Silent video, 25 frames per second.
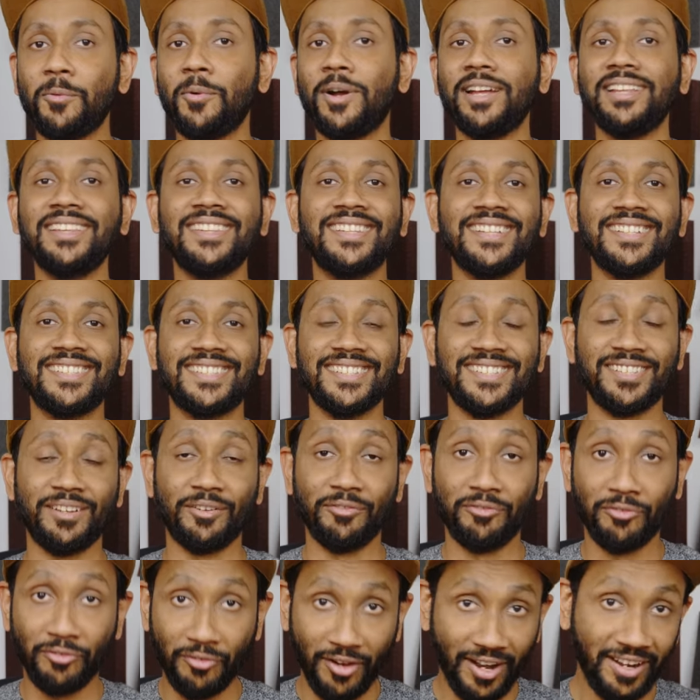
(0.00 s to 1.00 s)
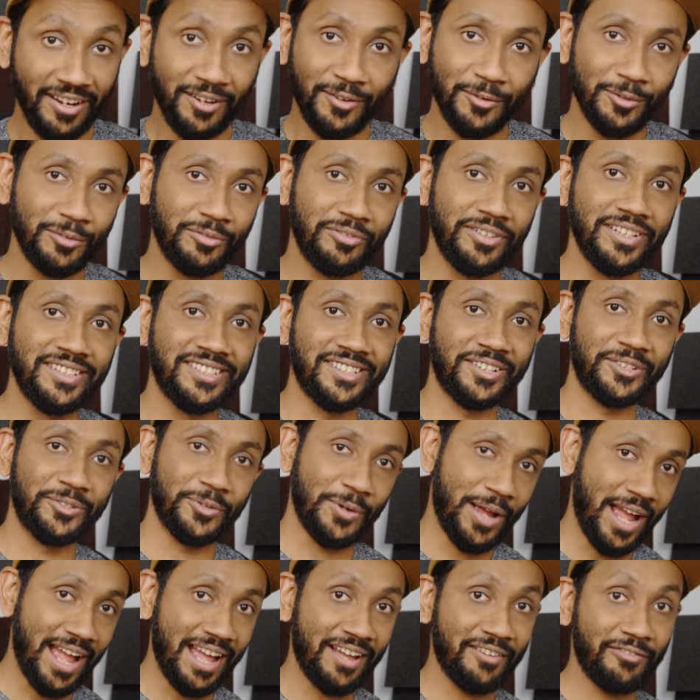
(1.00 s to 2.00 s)
While this is a very cool feature
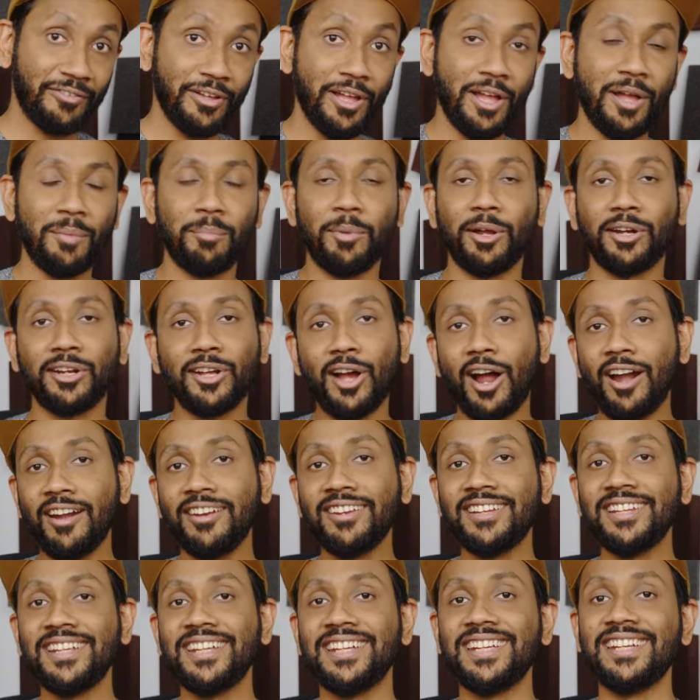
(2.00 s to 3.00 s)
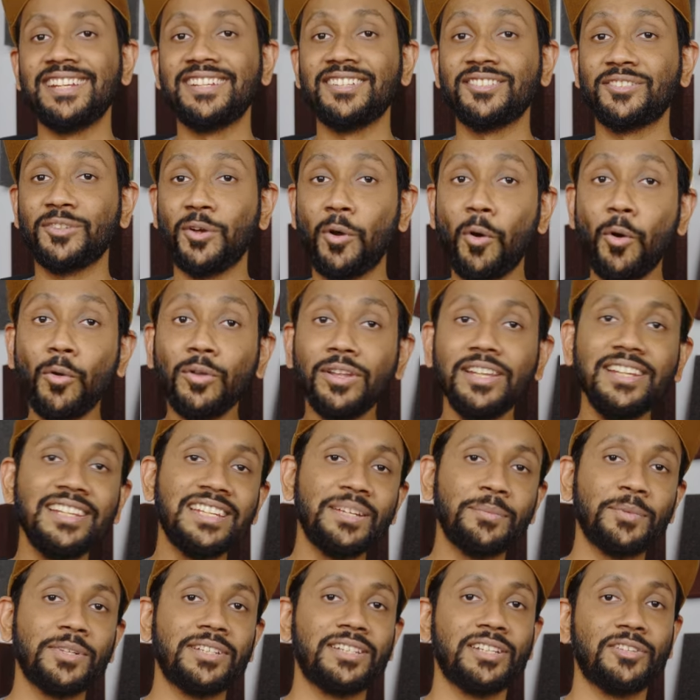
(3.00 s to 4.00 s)
to have, but currently it is only
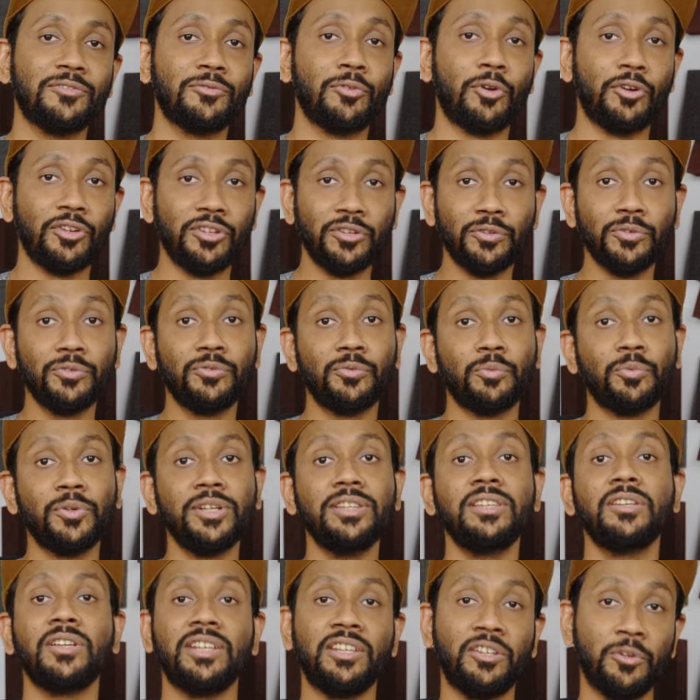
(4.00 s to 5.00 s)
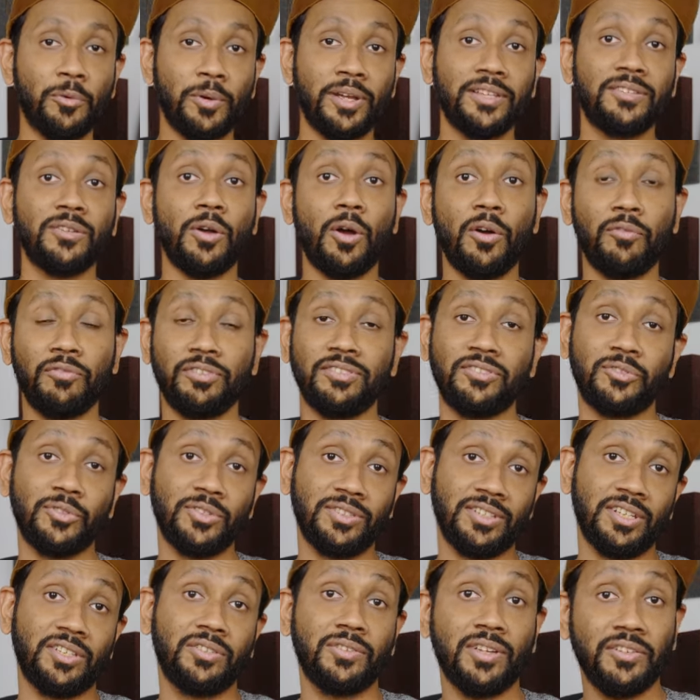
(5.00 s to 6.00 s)
limited for use with US Office
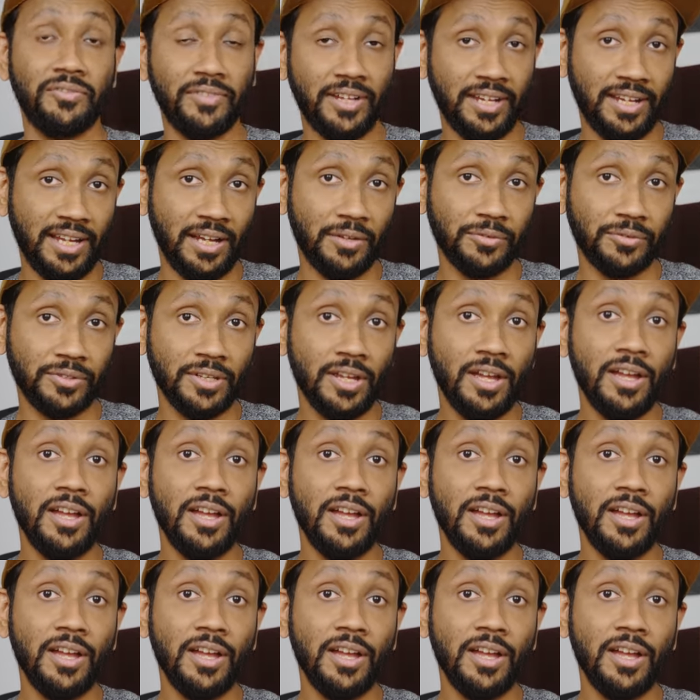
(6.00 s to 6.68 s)
365 accounts.